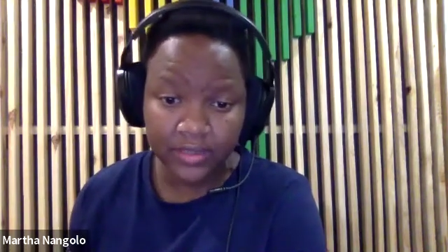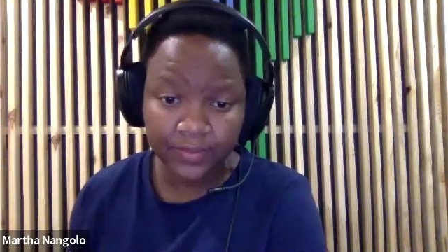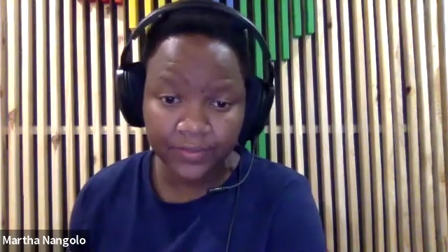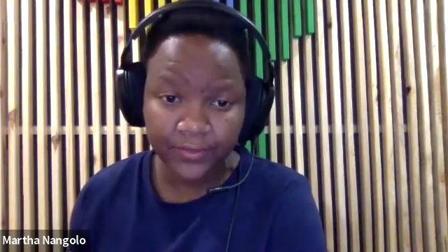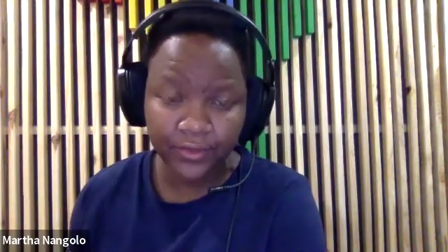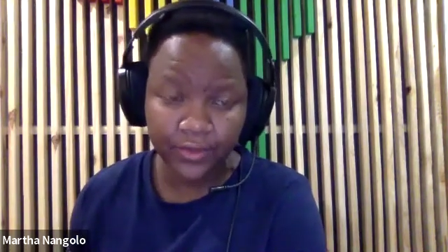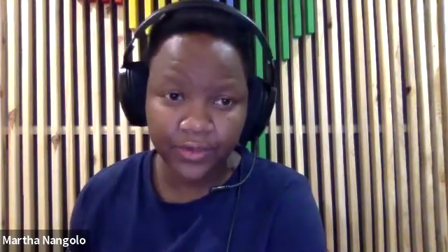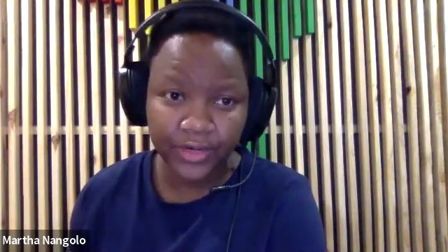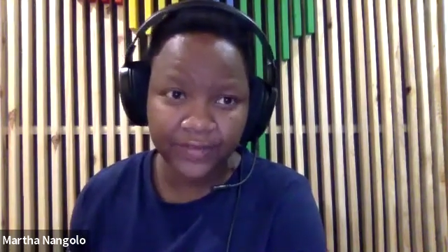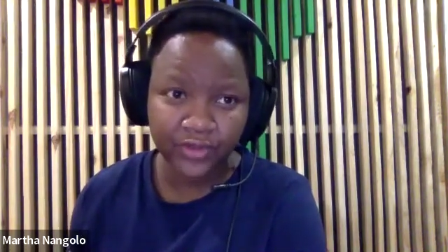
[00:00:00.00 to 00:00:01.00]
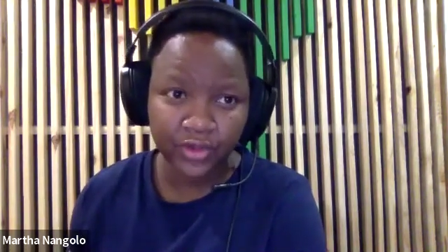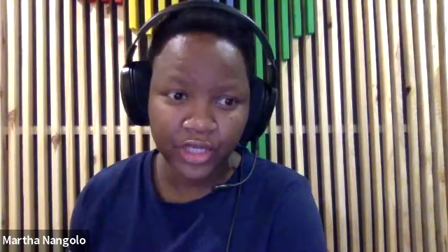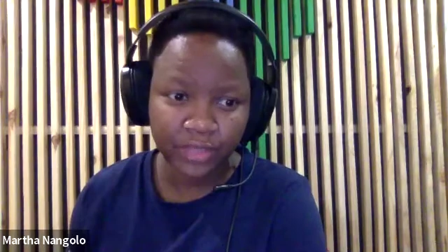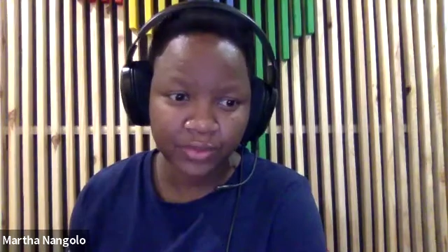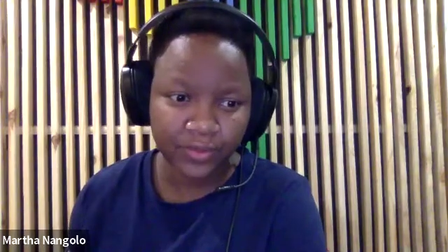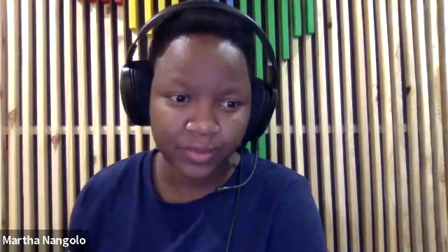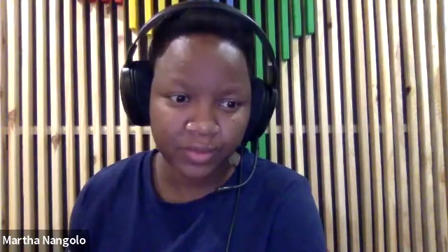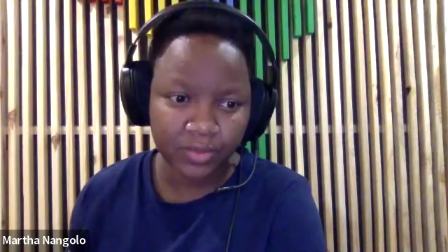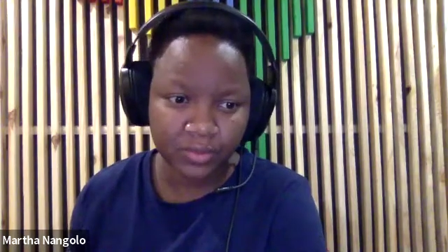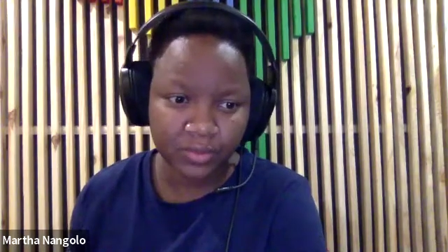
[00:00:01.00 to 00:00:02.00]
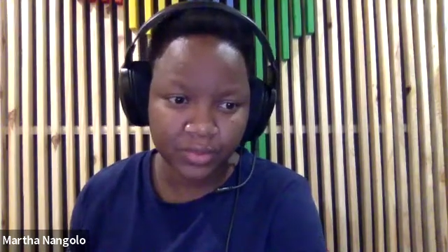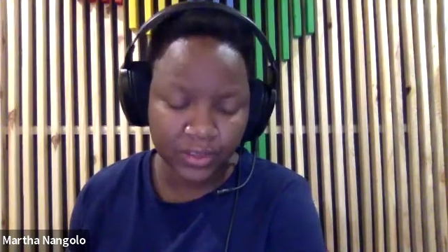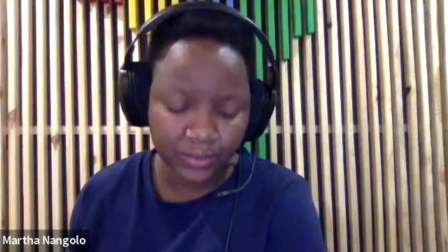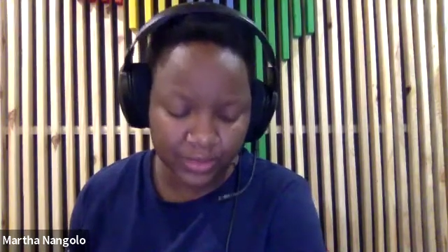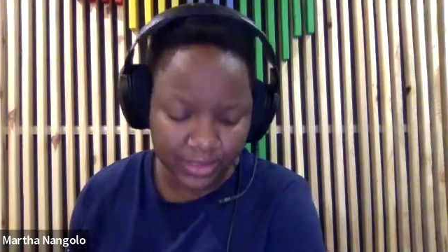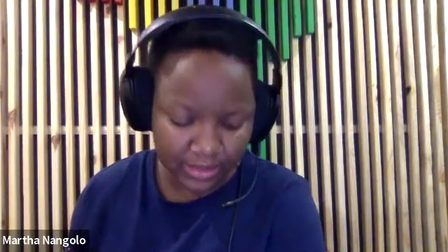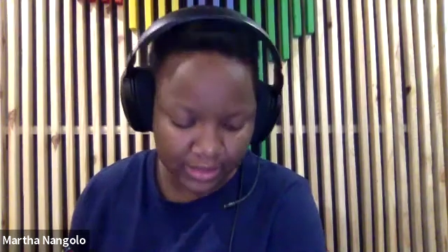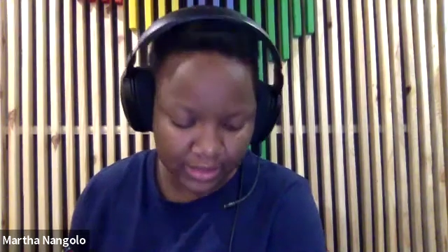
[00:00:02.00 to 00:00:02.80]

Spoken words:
for giving your input from the PPP unit.